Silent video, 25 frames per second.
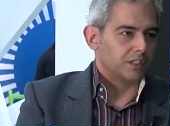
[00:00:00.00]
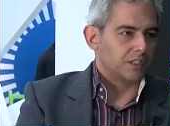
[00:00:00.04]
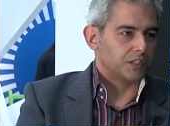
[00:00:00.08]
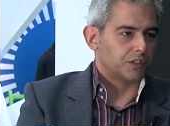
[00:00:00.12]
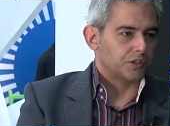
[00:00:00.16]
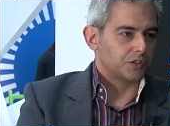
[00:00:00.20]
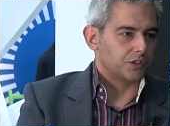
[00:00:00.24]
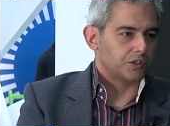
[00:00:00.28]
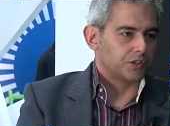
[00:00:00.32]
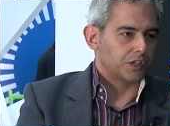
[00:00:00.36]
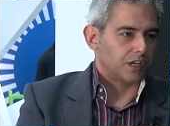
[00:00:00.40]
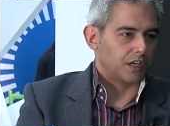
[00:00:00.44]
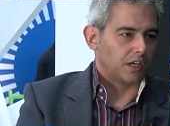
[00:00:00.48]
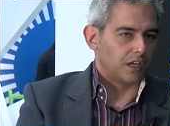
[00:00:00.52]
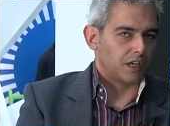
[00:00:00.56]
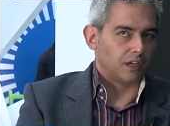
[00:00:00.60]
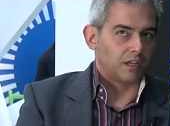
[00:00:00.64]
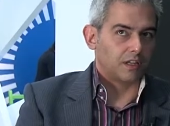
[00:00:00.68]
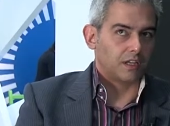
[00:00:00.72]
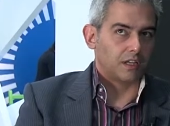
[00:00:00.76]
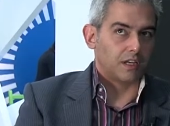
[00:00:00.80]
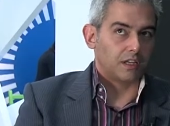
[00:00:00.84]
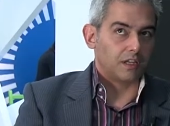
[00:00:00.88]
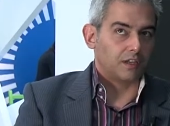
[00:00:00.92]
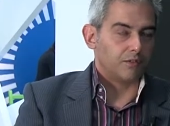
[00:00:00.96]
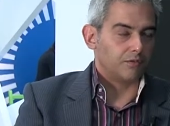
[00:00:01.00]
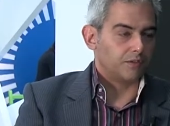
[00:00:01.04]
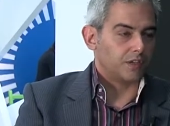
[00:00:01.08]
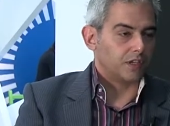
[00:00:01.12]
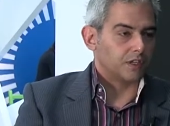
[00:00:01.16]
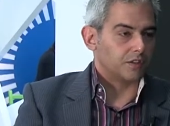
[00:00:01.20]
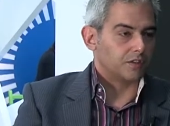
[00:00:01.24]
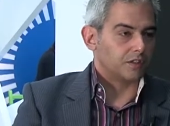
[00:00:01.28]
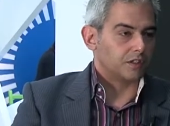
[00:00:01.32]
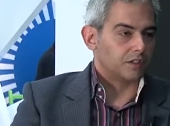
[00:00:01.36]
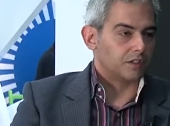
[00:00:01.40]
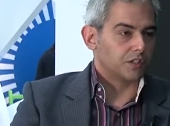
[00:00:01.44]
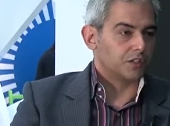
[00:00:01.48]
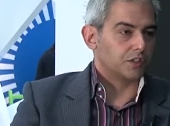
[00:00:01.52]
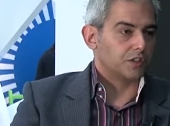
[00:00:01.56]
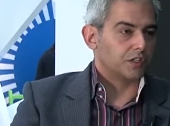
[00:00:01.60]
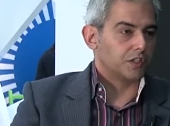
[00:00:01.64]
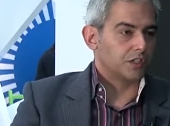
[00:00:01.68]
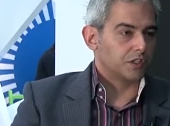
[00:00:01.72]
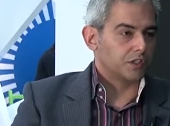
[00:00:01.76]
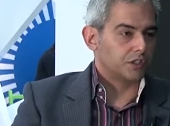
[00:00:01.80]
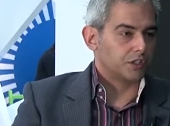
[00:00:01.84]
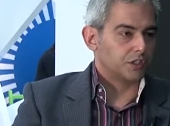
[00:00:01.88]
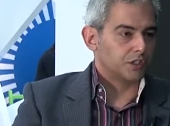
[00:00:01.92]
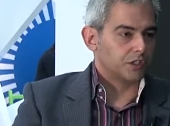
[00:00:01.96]
to say that if there's a
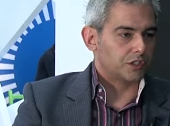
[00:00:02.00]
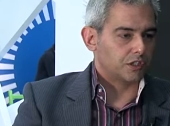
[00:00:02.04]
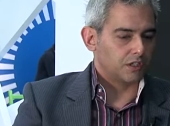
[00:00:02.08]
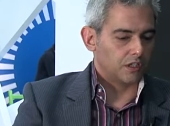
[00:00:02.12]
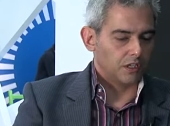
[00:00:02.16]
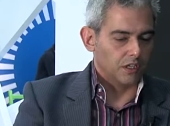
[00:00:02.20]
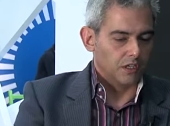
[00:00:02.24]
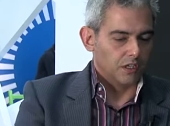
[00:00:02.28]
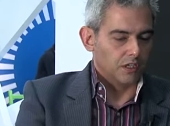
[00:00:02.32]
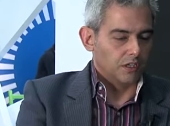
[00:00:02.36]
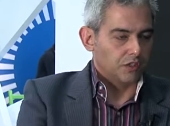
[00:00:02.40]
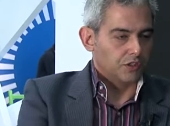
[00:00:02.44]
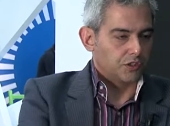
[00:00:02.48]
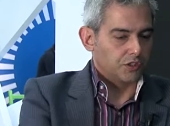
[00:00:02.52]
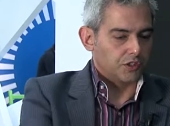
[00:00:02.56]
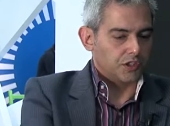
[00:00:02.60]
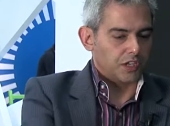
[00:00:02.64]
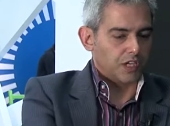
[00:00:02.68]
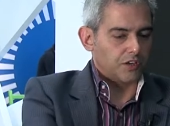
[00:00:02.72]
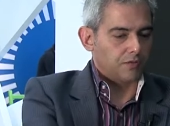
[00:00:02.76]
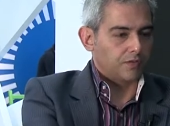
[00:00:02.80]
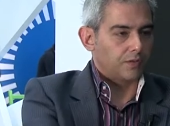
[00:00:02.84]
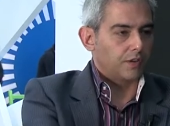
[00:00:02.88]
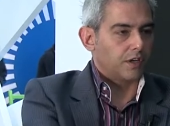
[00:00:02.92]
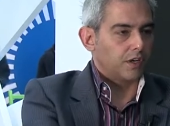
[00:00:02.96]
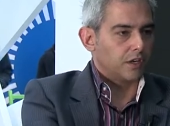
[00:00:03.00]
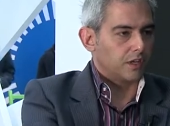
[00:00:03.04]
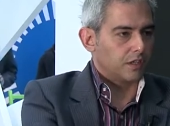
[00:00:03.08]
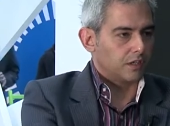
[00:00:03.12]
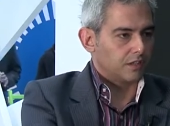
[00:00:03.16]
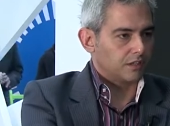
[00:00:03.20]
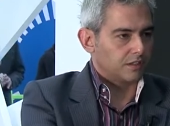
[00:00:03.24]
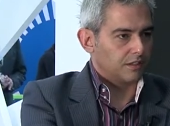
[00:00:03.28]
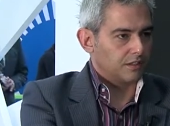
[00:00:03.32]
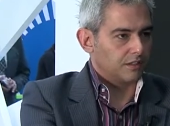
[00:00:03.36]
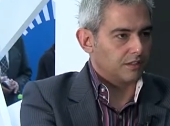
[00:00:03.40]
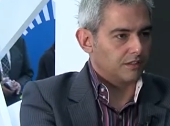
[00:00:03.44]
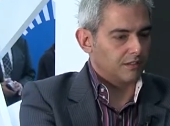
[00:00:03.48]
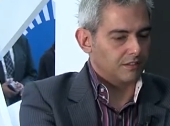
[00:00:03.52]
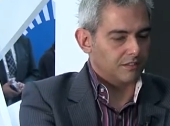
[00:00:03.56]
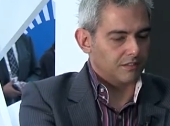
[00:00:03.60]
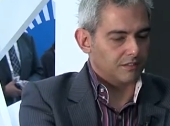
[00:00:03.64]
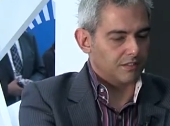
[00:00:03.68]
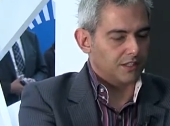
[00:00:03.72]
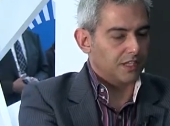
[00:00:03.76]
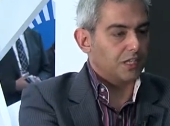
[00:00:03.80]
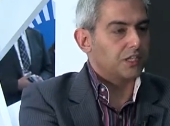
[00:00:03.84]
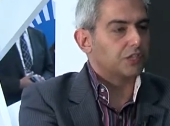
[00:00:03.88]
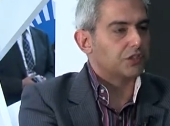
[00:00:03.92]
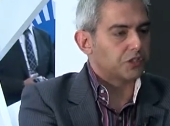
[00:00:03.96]
disaster, safeguard
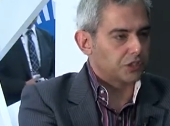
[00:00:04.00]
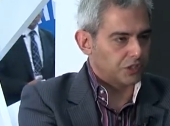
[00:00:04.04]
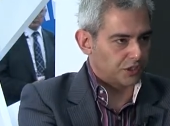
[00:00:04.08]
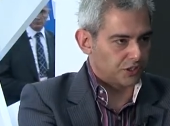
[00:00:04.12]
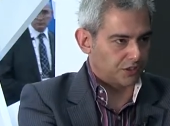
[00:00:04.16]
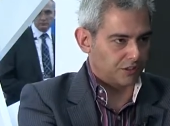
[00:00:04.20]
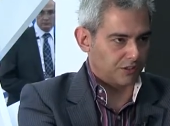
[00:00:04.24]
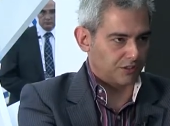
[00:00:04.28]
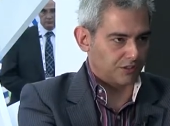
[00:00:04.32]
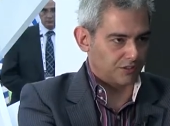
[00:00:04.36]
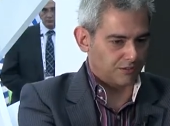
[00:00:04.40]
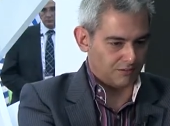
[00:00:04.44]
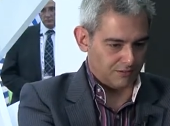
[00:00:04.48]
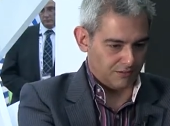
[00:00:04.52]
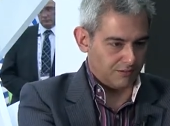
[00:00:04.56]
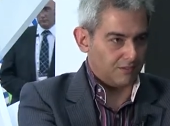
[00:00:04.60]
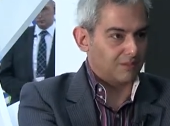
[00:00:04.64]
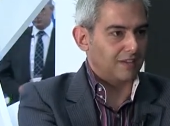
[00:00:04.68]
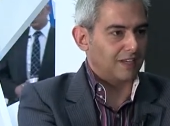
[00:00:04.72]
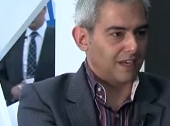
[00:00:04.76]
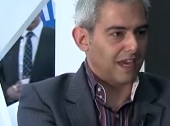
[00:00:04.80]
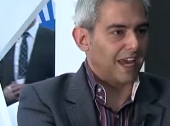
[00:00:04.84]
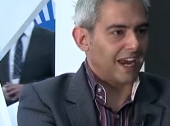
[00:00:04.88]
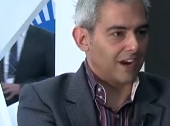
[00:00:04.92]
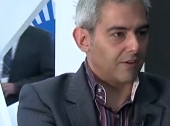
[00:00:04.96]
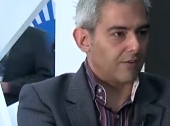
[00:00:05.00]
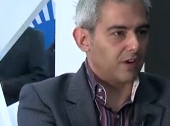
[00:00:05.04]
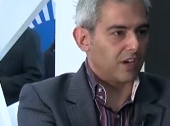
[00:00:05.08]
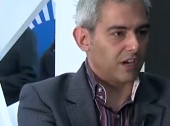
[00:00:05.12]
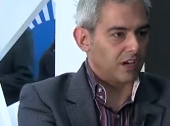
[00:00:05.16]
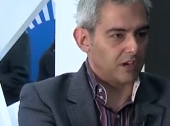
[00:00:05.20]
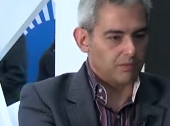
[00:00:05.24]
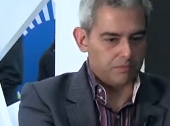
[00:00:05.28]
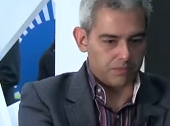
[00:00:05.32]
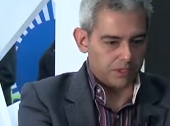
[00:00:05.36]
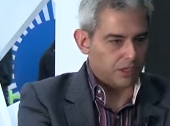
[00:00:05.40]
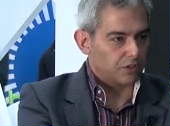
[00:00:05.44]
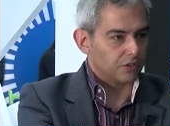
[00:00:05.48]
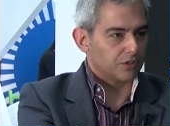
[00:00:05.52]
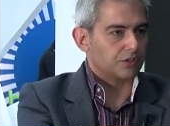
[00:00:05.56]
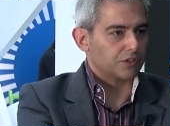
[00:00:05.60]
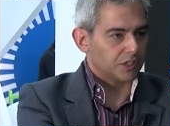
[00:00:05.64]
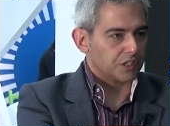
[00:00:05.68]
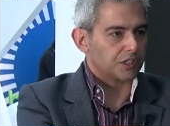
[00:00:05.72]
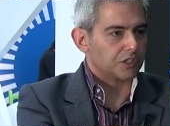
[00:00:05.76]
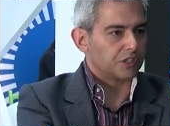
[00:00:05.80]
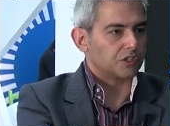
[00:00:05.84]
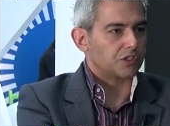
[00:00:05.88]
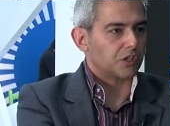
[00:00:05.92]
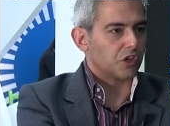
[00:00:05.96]
this area because
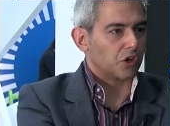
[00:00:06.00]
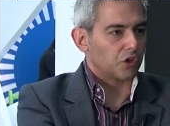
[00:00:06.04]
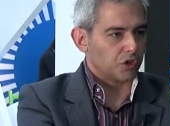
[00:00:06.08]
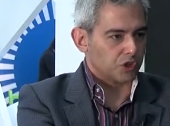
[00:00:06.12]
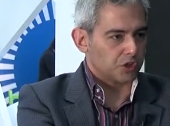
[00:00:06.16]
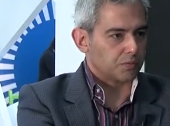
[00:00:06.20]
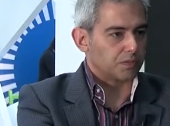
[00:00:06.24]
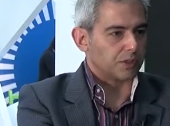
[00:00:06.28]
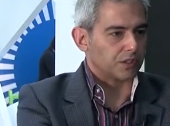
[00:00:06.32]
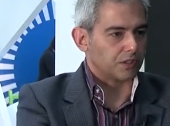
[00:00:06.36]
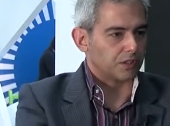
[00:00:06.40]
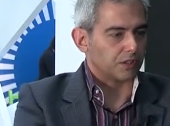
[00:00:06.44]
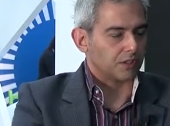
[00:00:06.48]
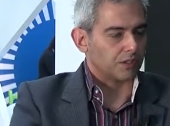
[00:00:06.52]
it is a hospital.